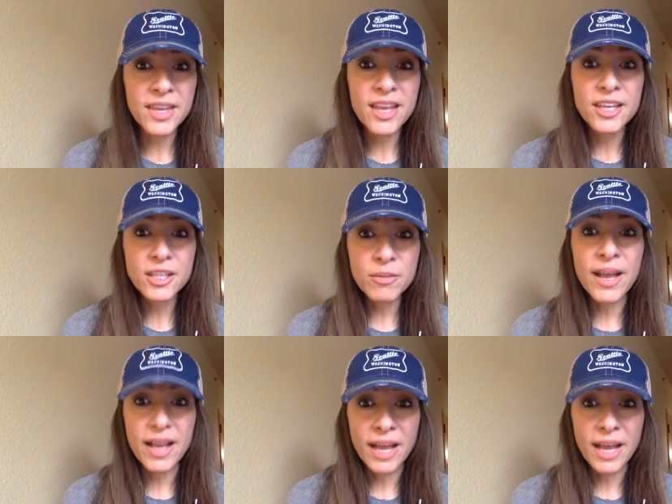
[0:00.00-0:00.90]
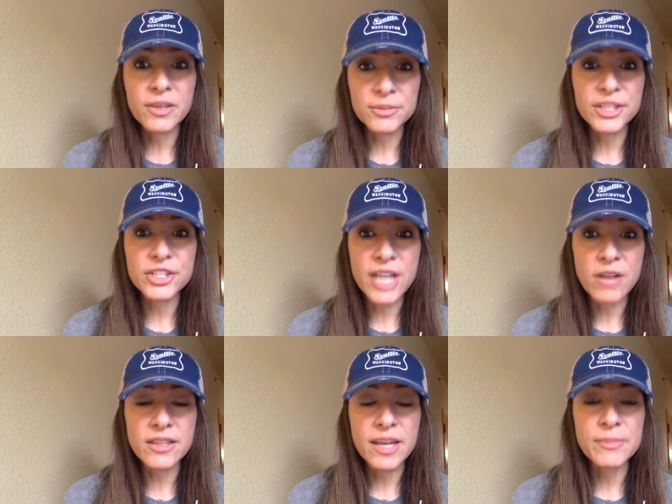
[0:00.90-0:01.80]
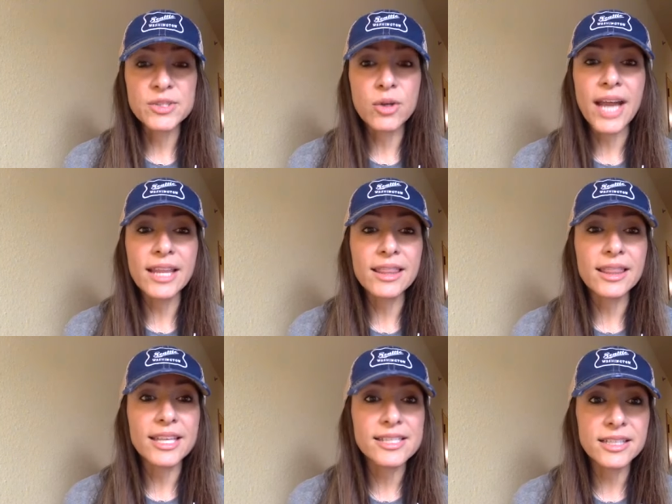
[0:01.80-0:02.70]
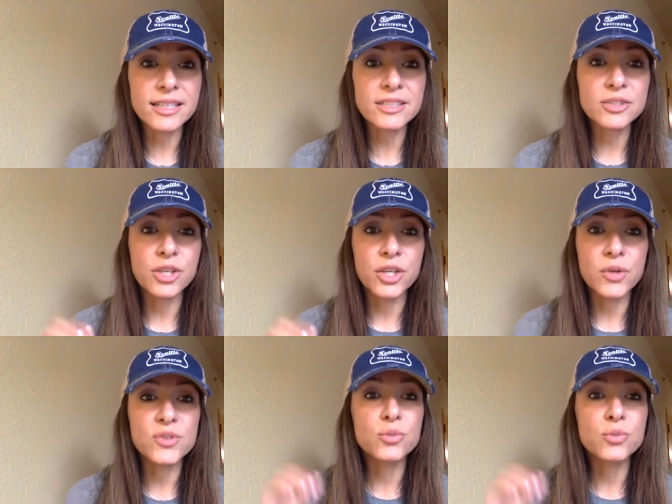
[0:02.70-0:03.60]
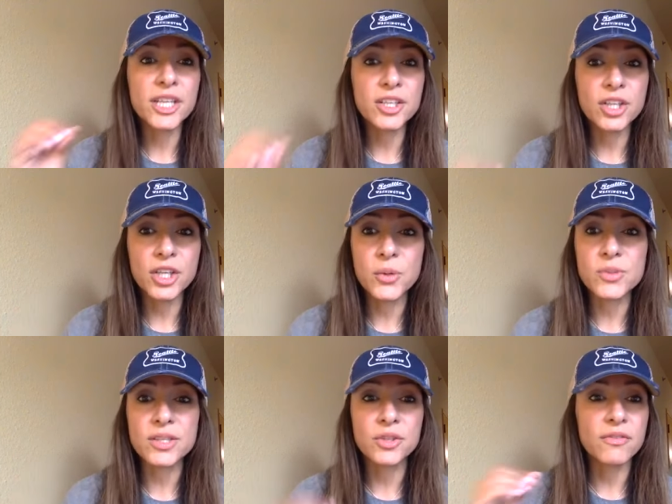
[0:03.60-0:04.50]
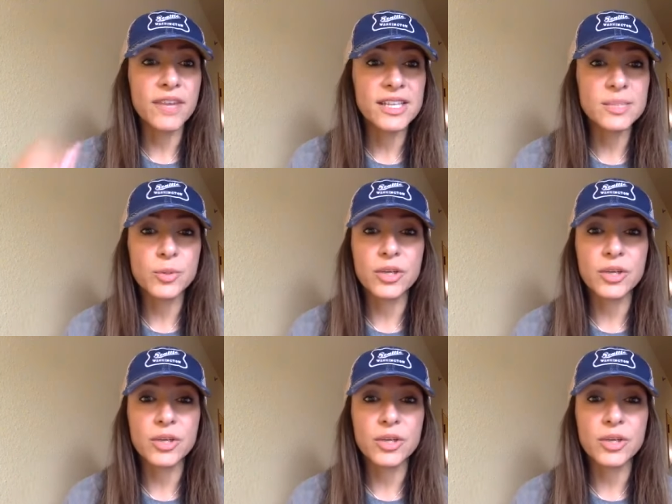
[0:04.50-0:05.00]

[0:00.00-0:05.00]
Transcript: you bet I'm going to reach out to them. So I listen to cues, read cues in your Facebook